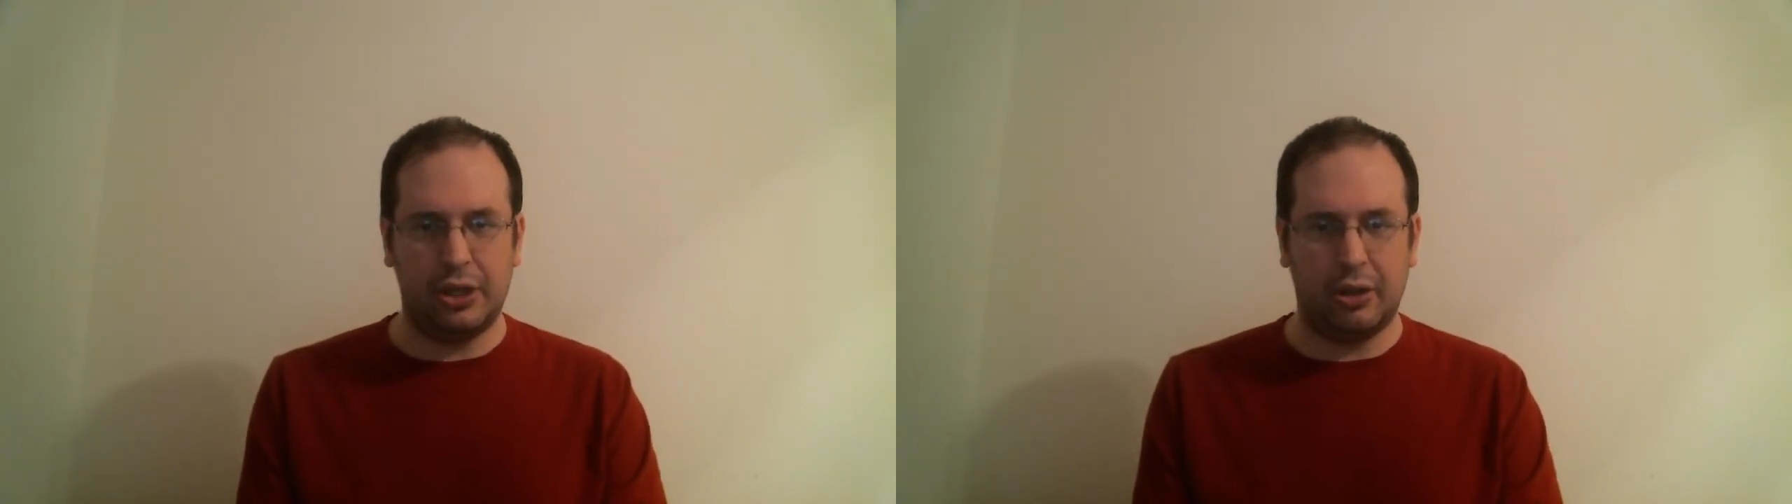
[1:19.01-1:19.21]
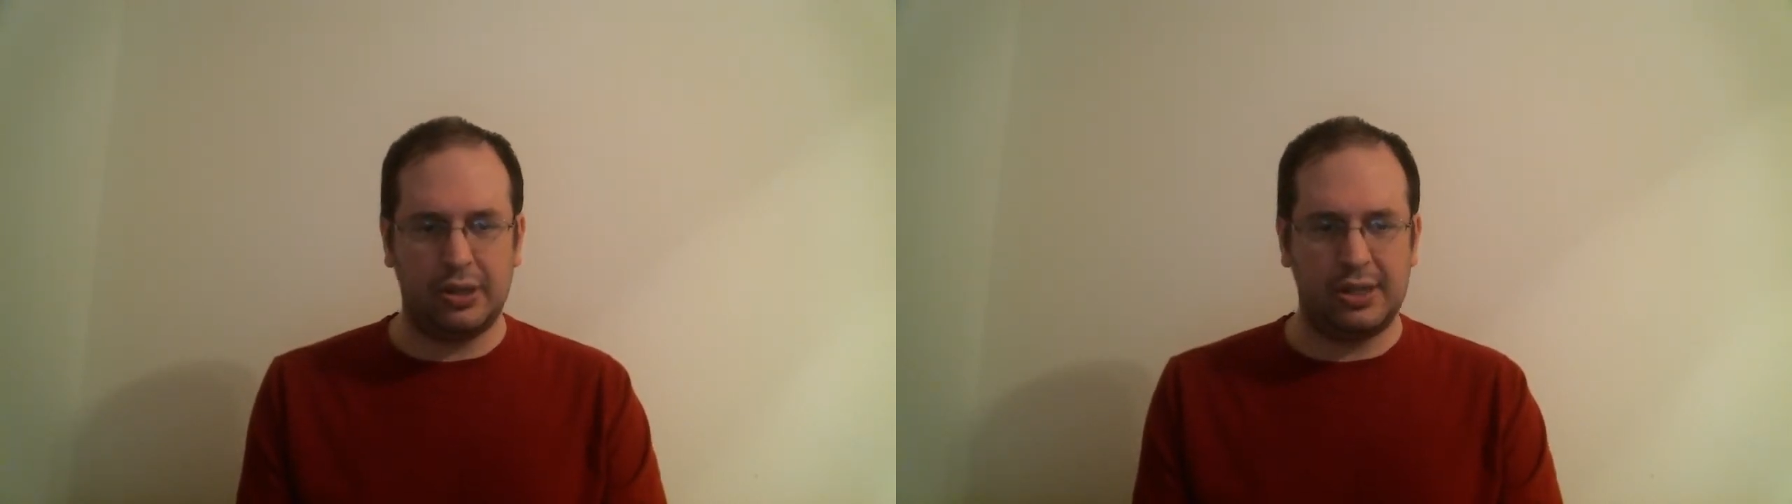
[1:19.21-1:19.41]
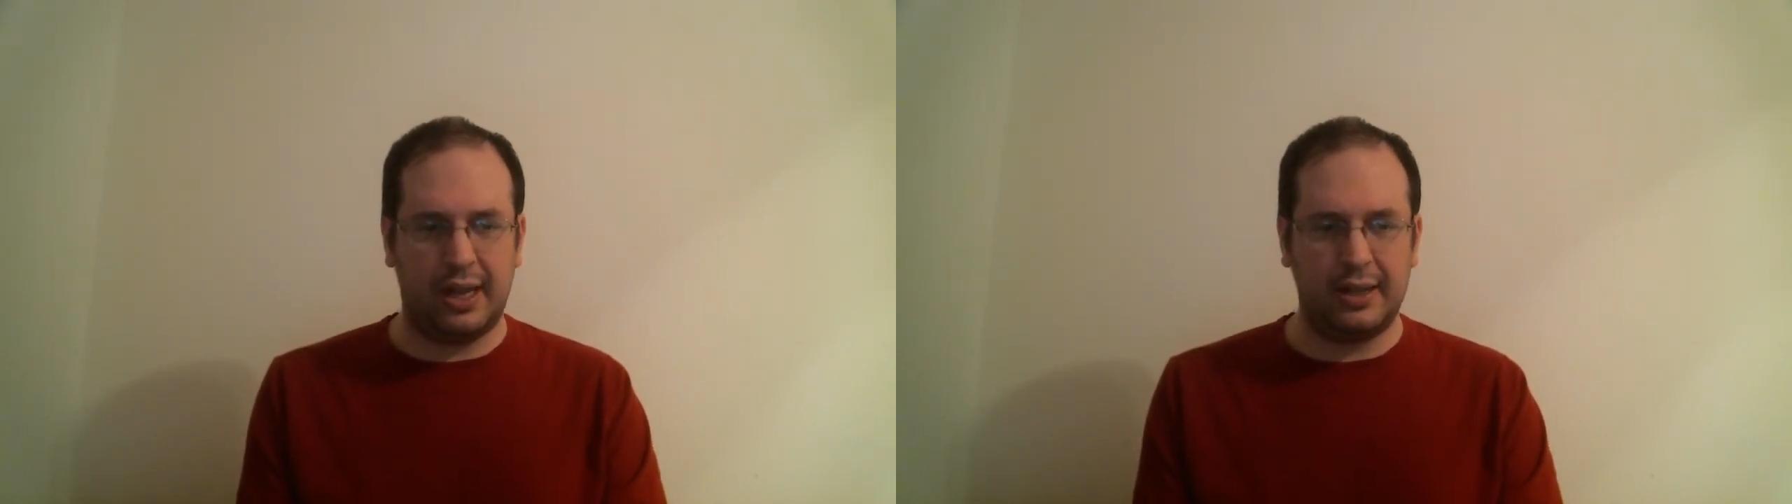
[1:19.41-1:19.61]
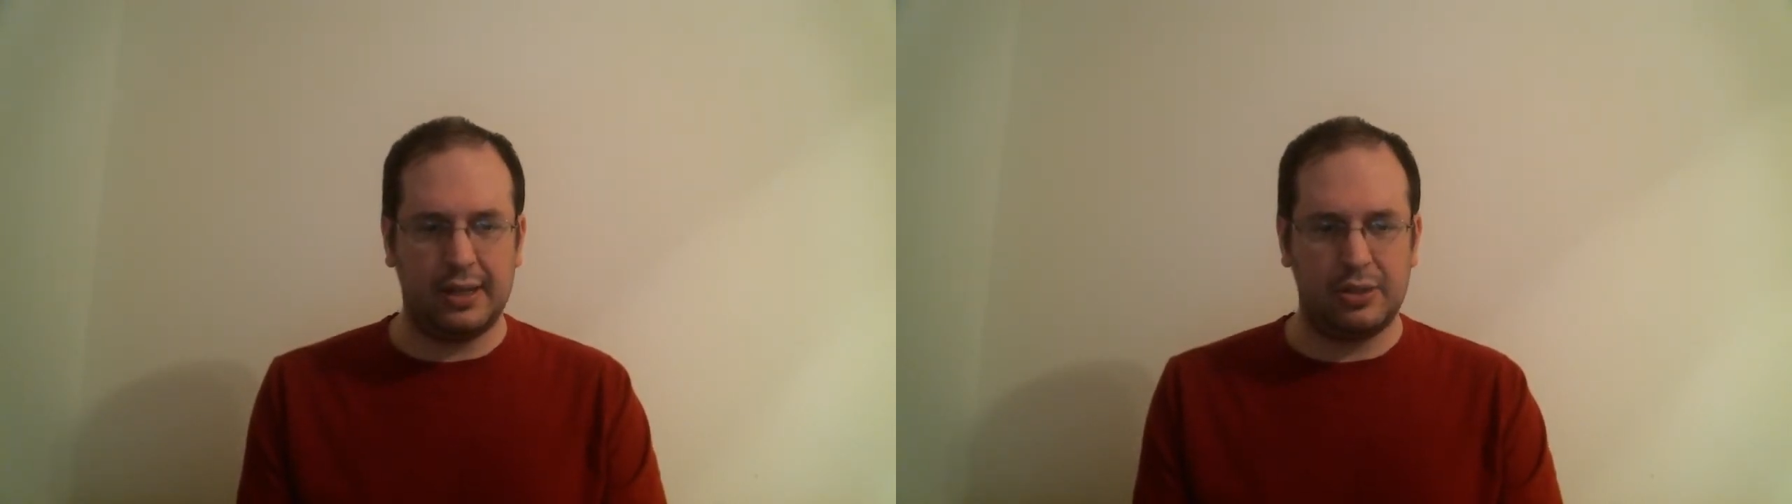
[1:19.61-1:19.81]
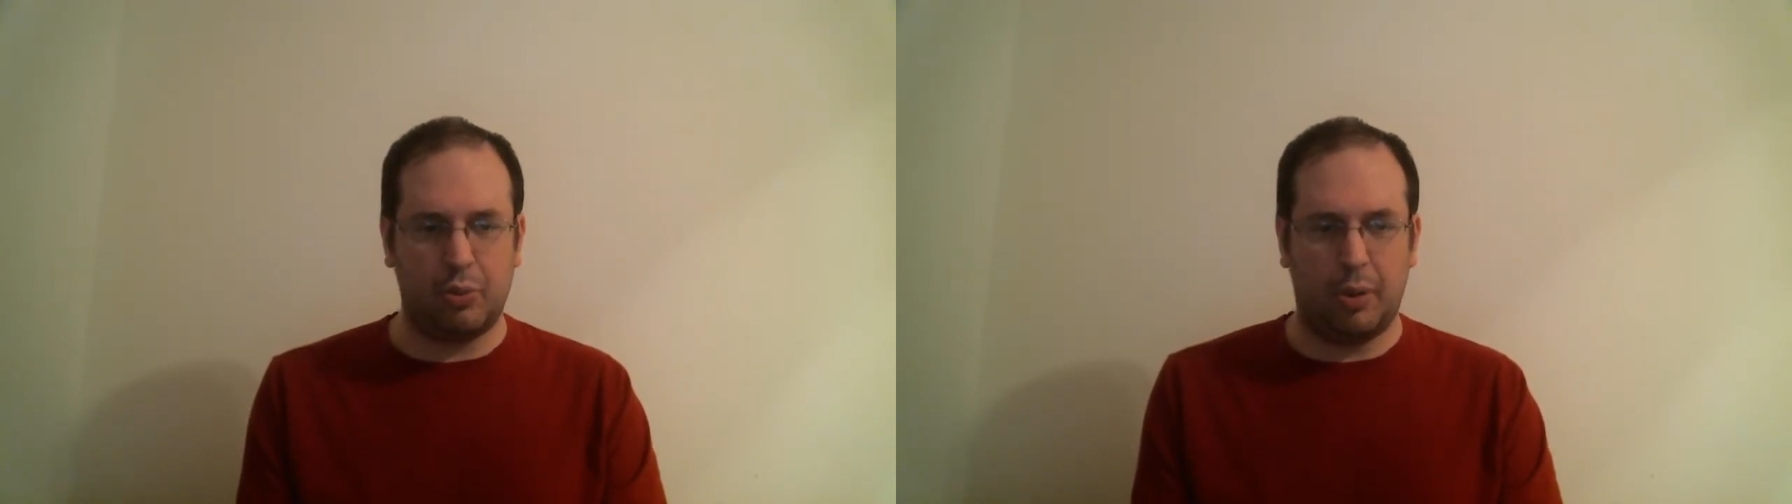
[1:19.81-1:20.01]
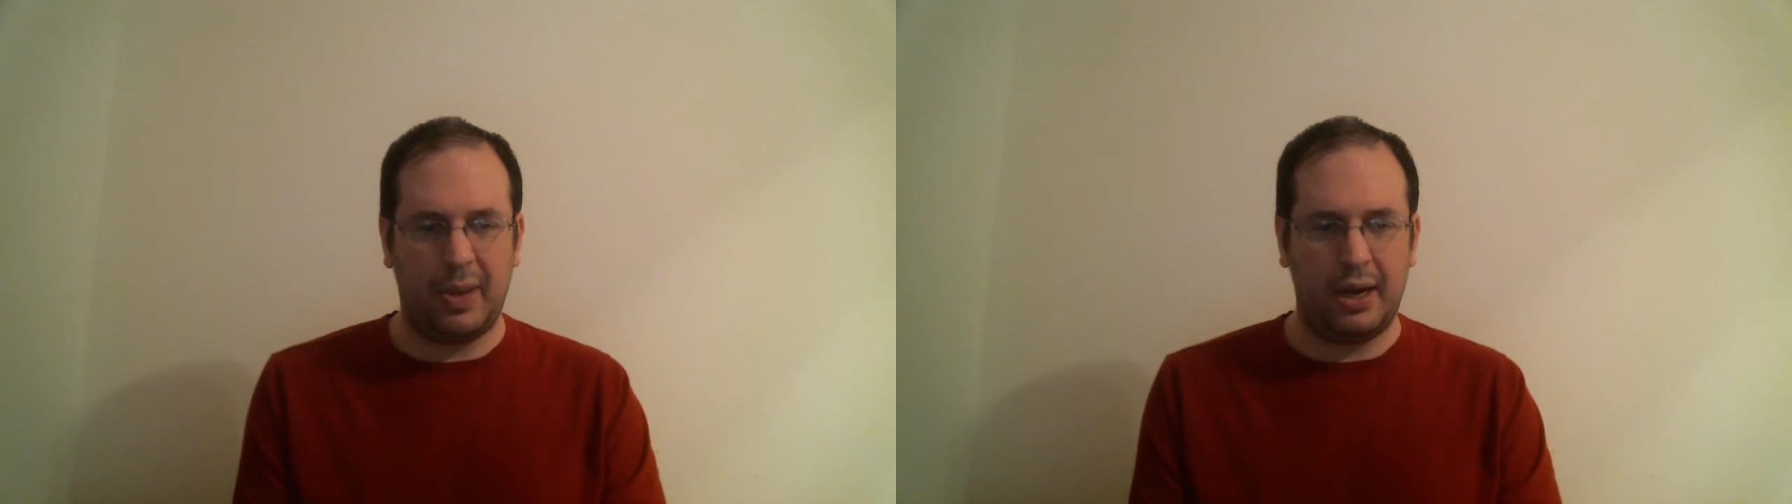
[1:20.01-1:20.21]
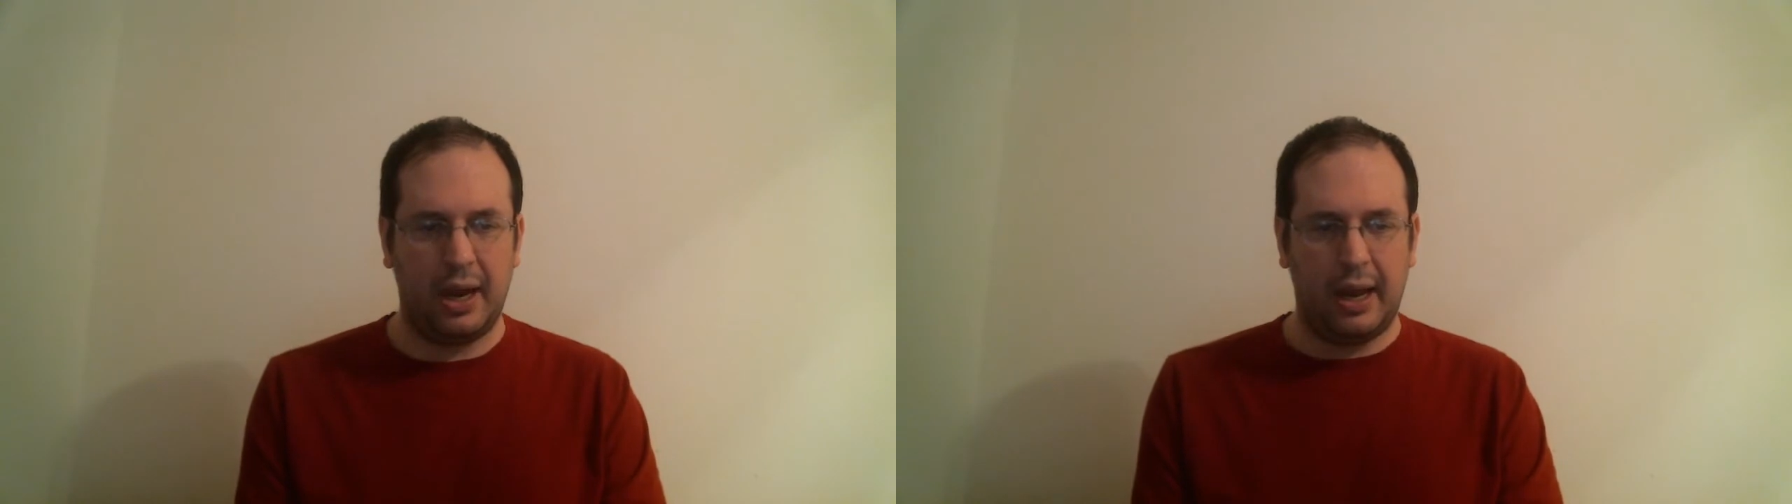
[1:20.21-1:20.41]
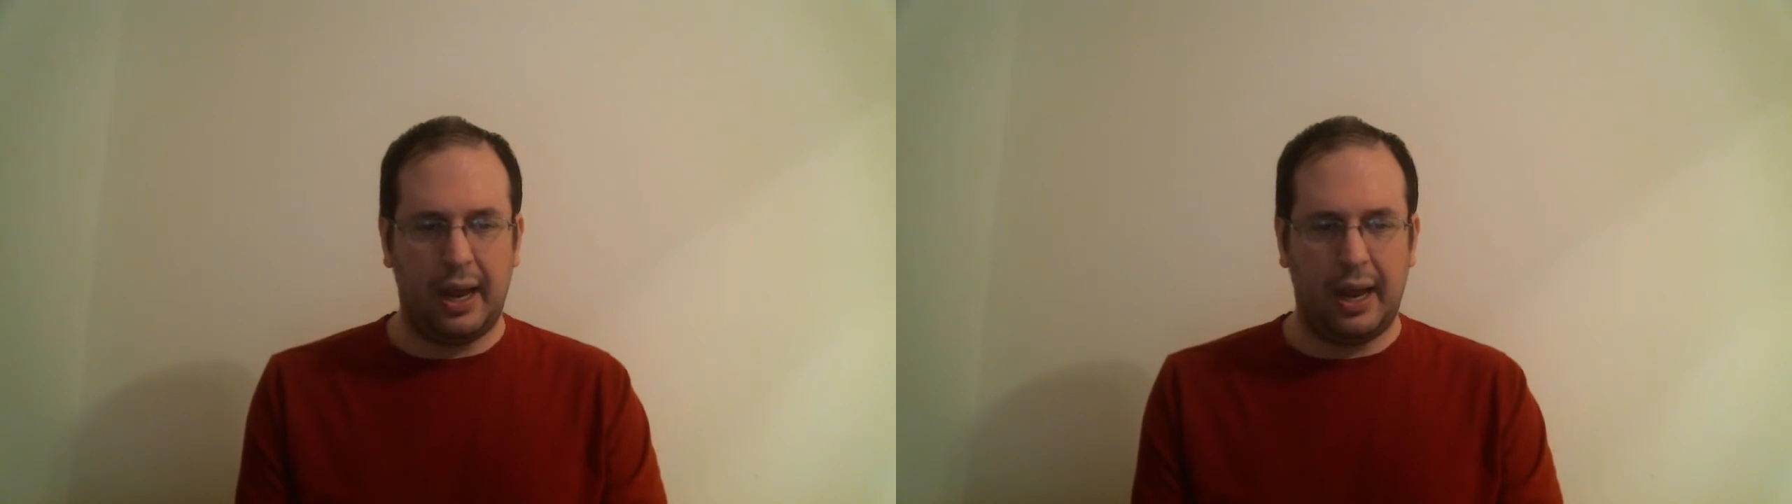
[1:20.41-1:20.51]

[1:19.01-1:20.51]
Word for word: looks like this woman,